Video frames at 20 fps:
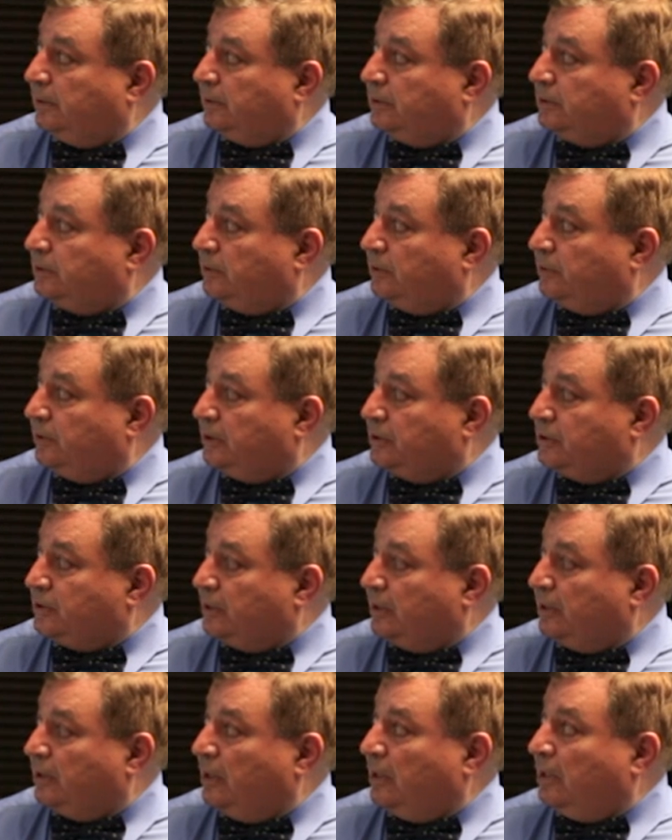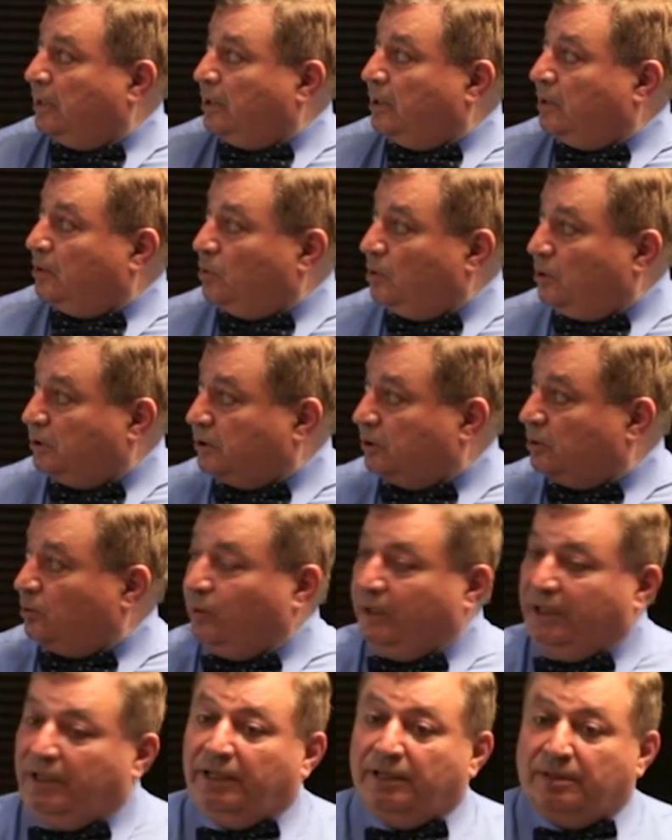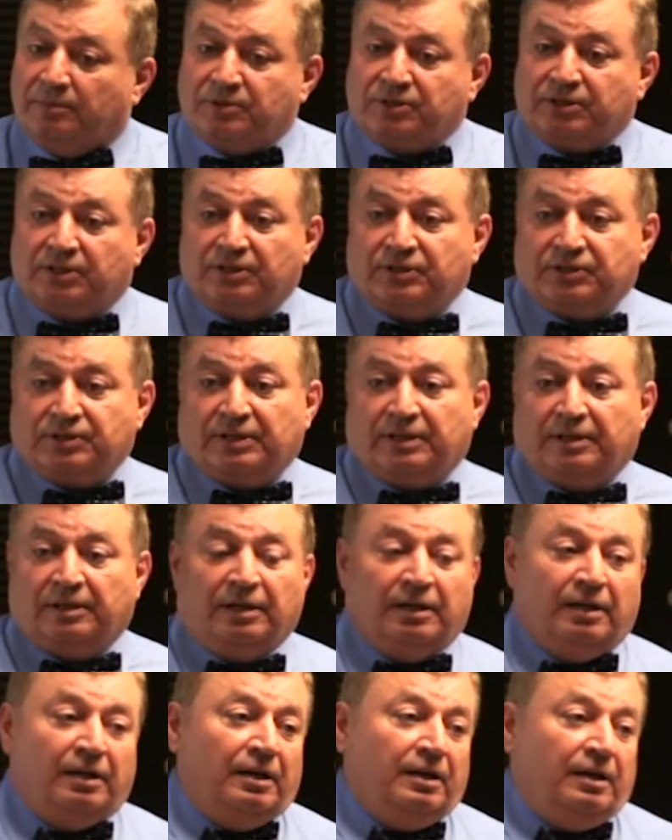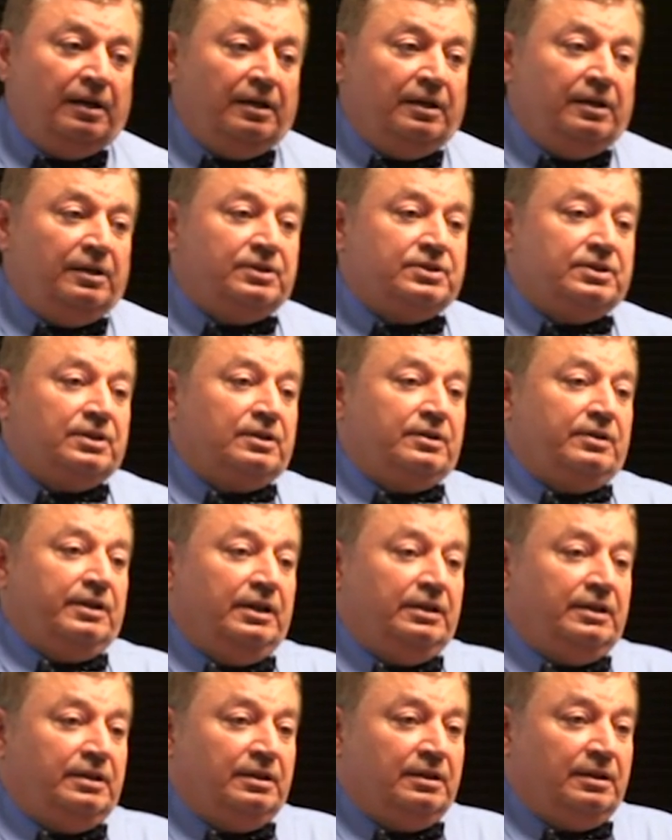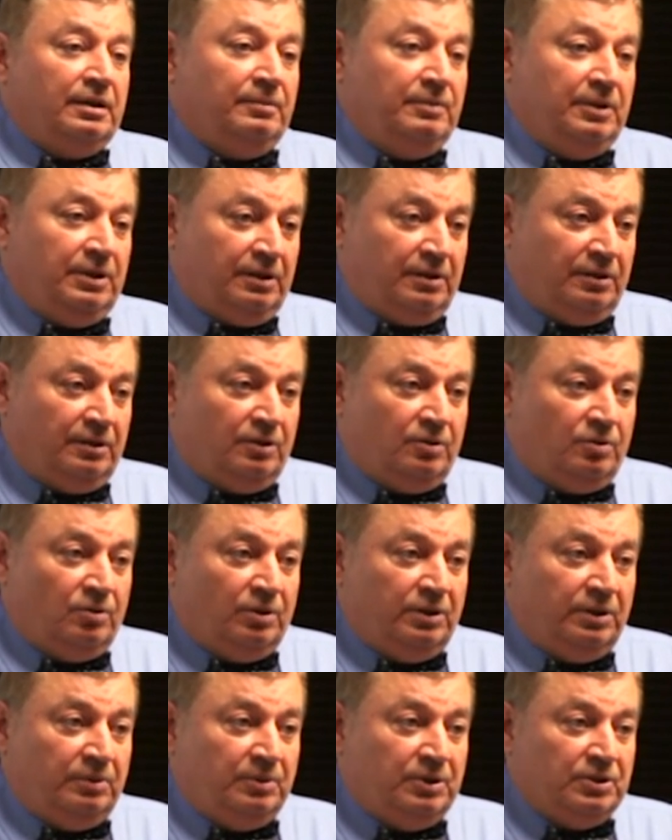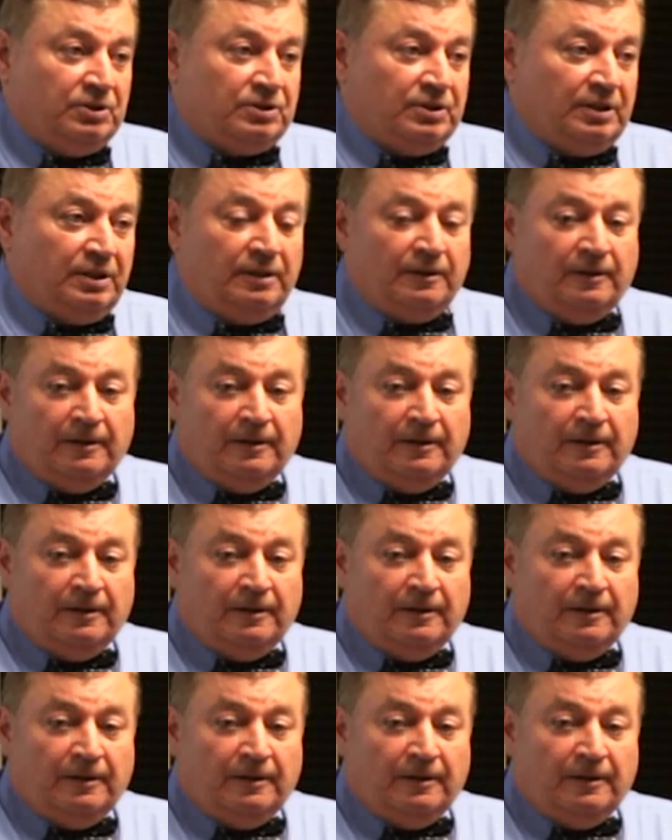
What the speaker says: So that's Walter Williams is a great American economist